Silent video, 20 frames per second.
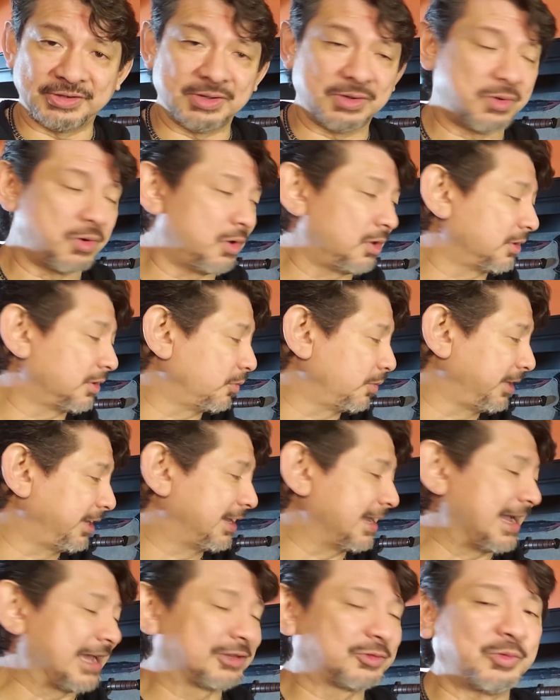in the hole that we
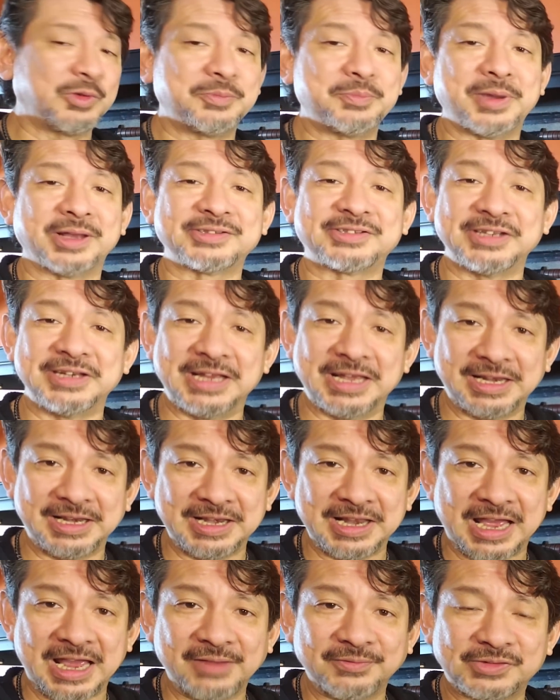got with Bastinelli
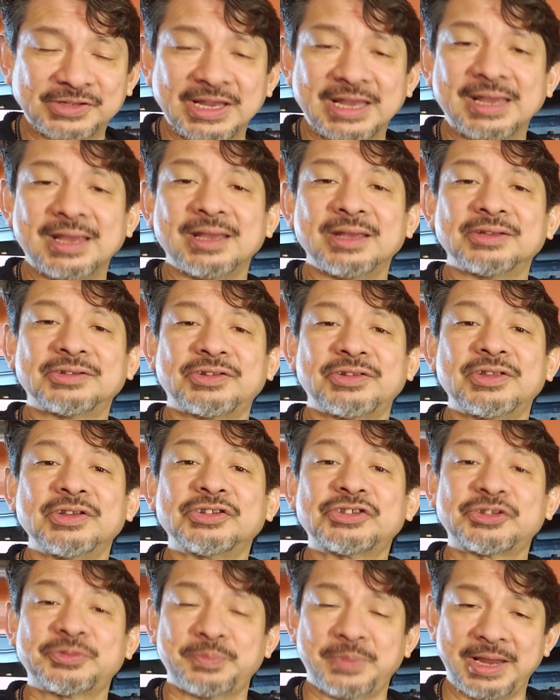knives is
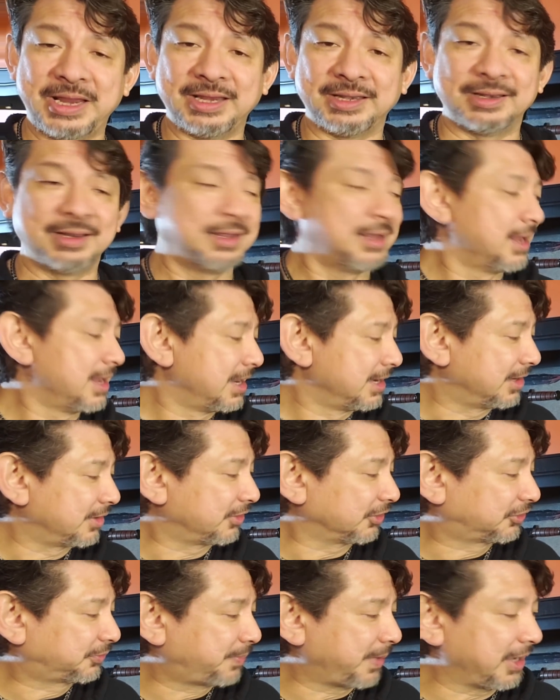the Spade. Now
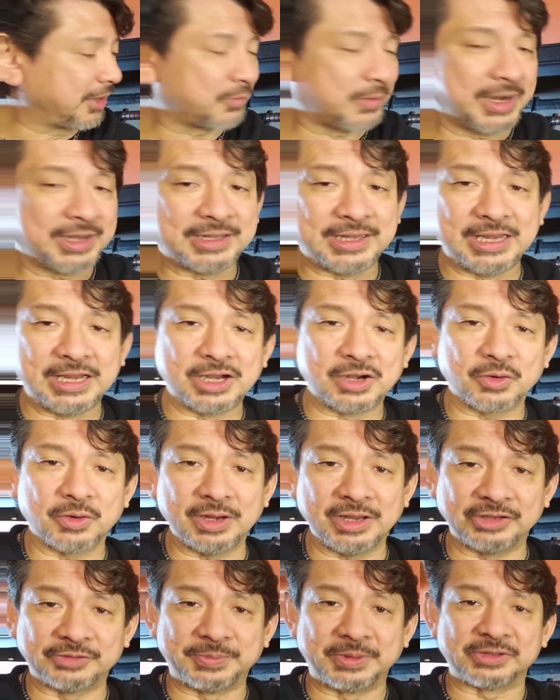the Spade right here
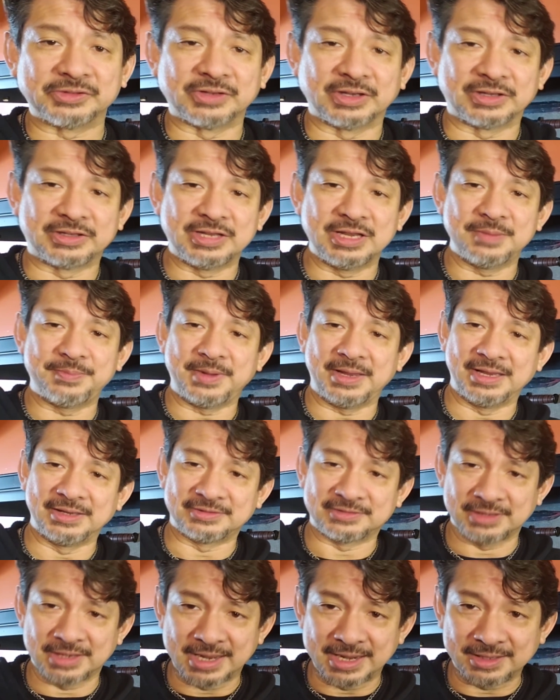is because the tip
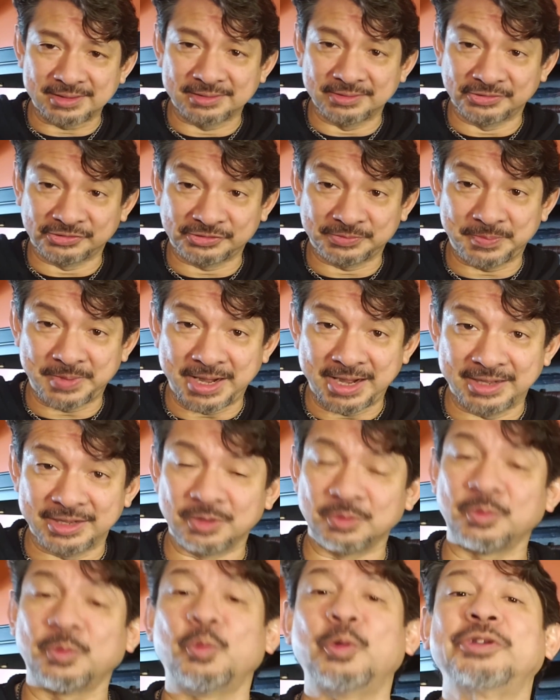is like the Spade,
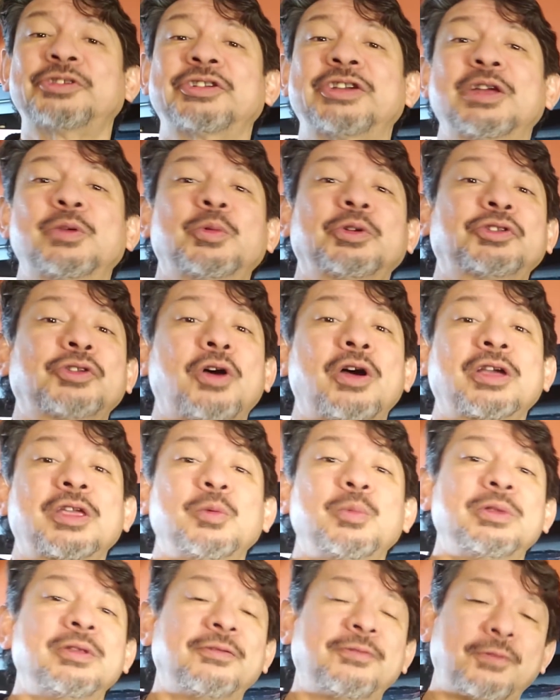and once again we're
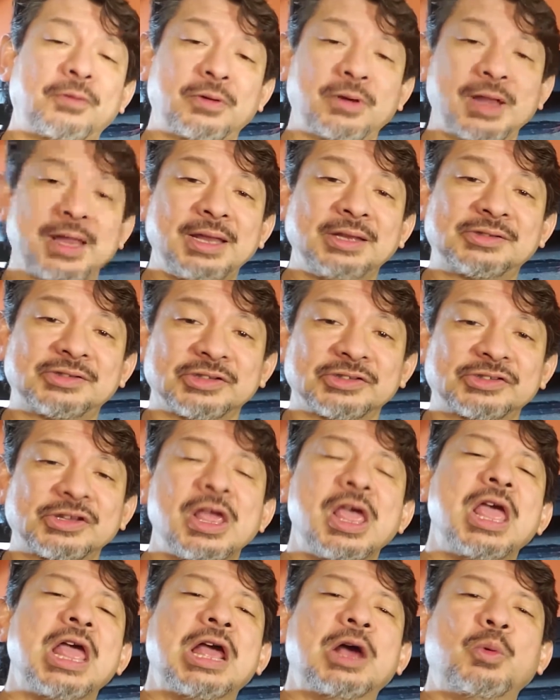talking with the 4 aces.
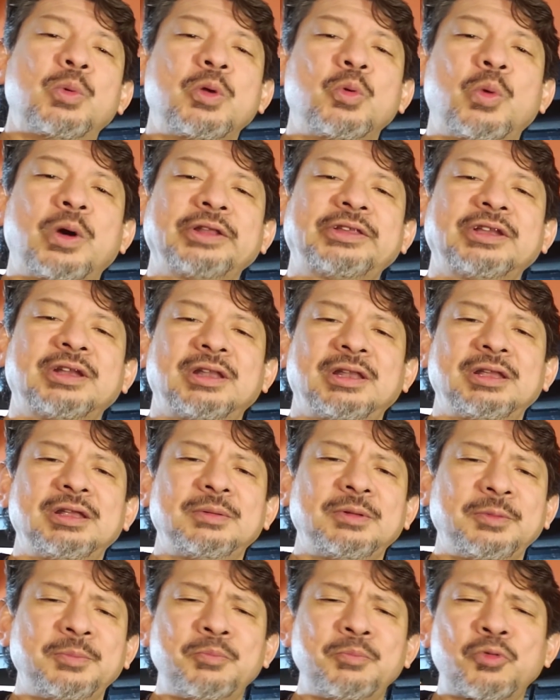We wanted a
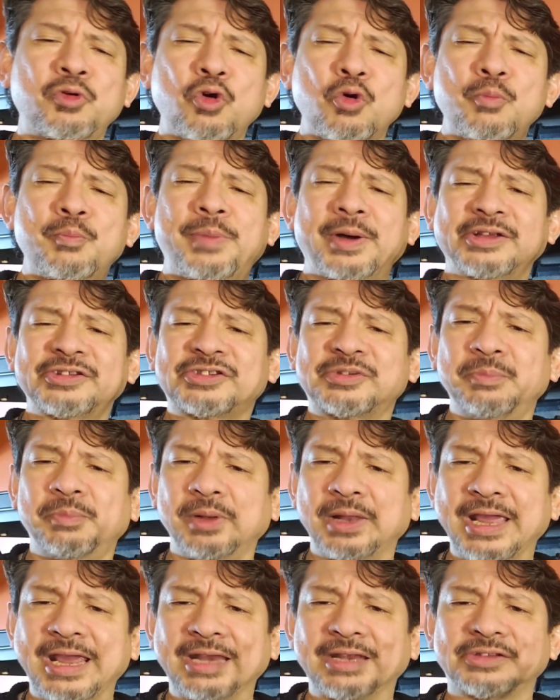little robust
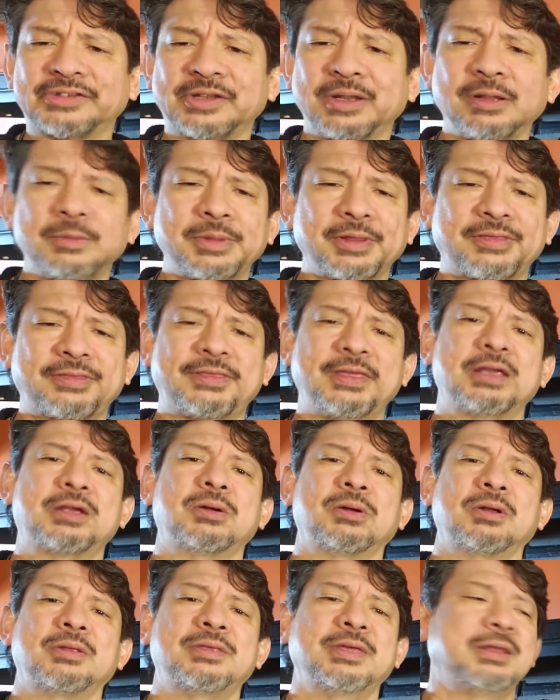blade. It's a little bit
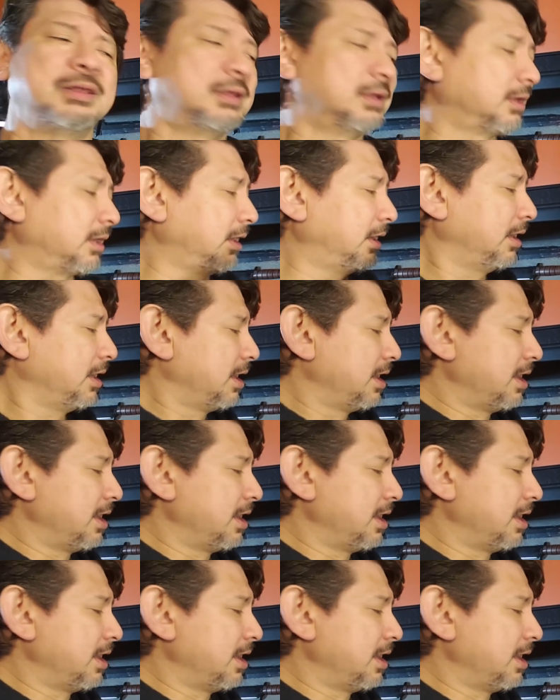thicker than the